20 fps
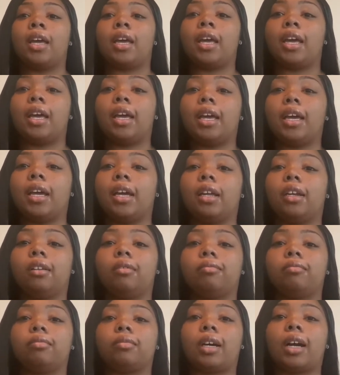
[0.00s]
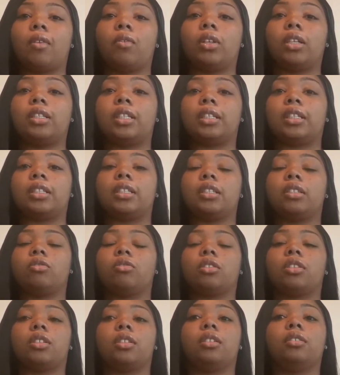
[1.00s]
and I really take it
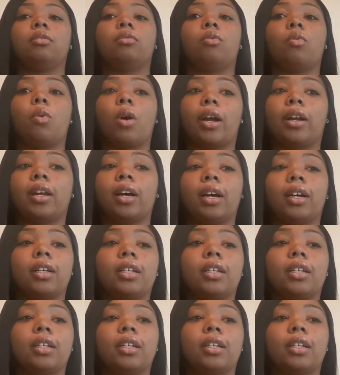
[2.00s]
seriously, why not?